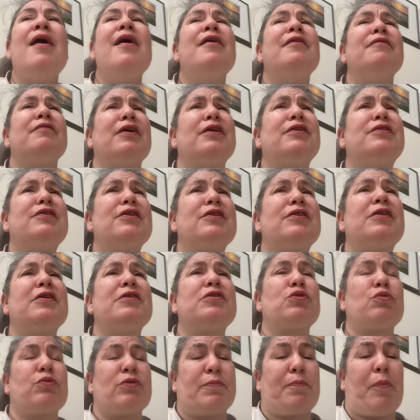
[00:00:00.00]
They did
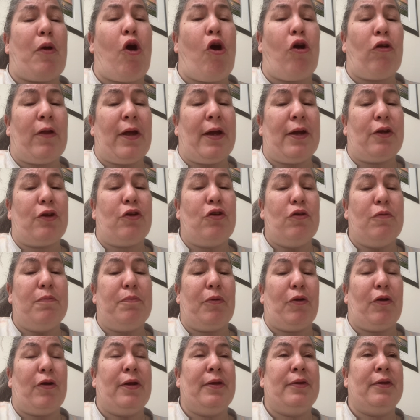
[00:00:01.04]
this with Paulette
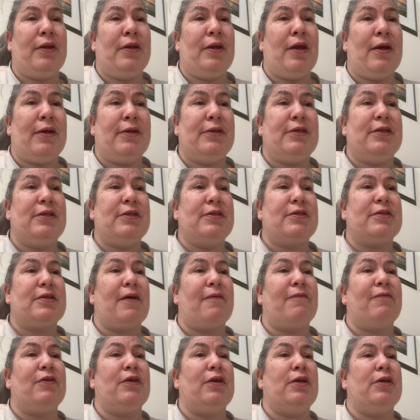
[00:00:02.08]
Cooper in the
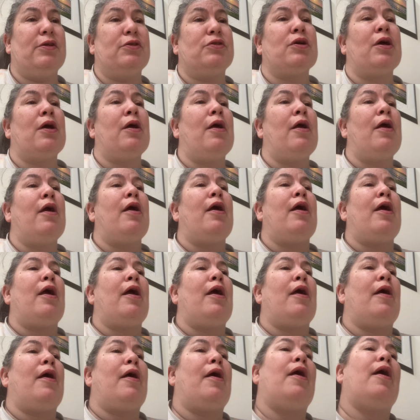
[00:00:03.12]
1970s,
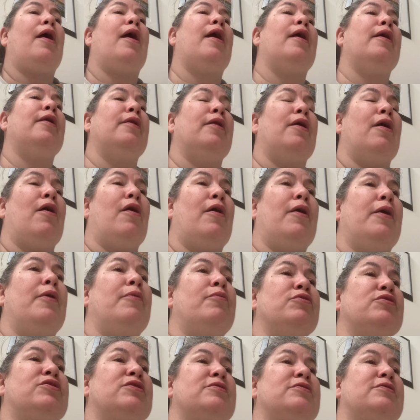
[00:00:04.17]
and it
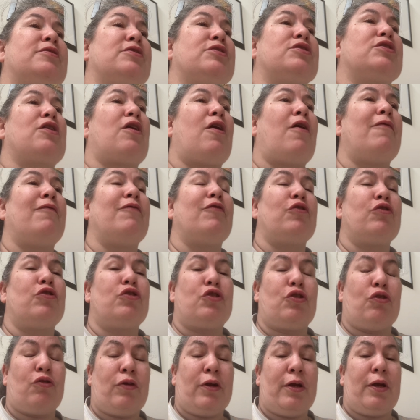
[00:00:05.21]
was discovered
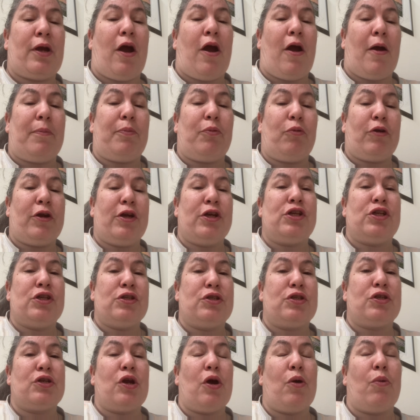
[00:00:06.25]
during Operation
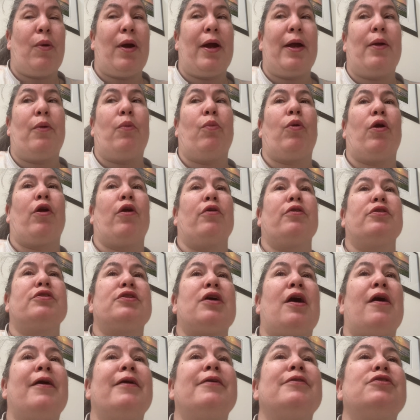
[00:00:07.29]
Snow White, where
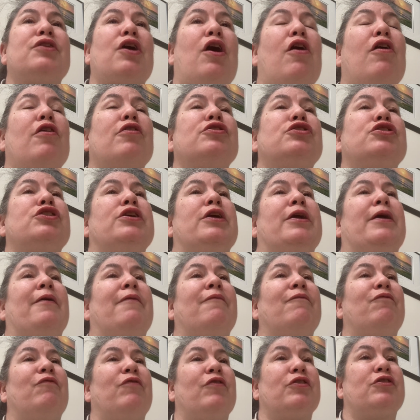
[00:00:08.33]
Scientology
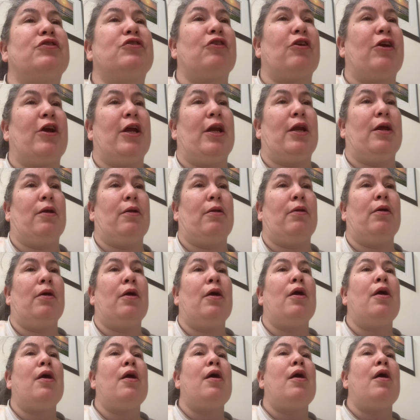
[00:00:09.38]
infiltrated
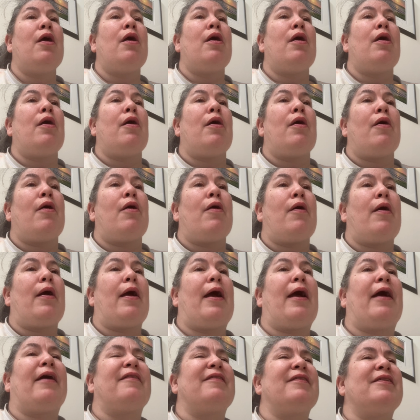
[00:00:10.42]

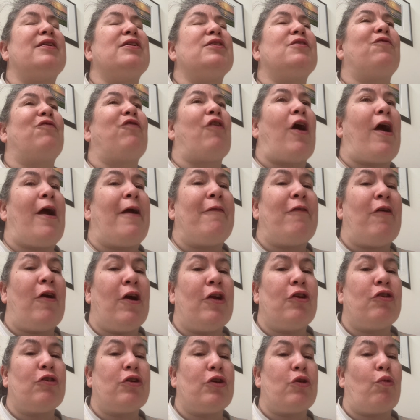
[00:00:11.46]
at least
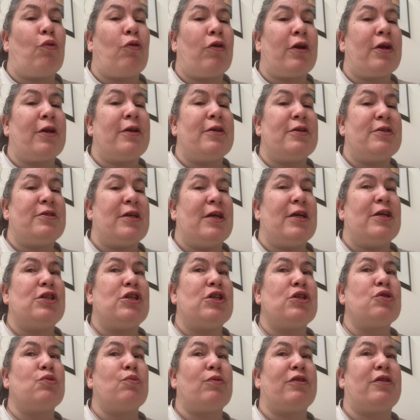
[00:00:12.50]
500
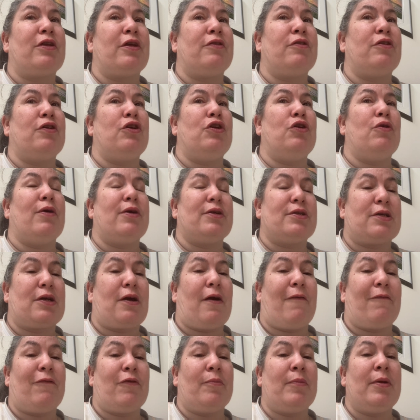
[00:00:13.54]
organizations within the U.S.
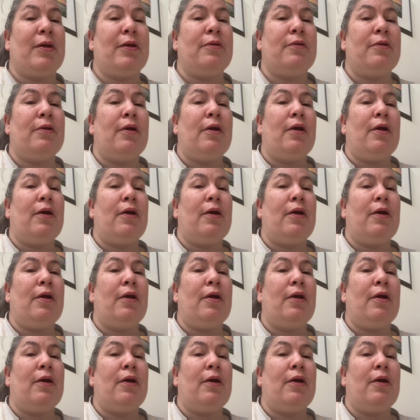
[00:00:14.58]
government.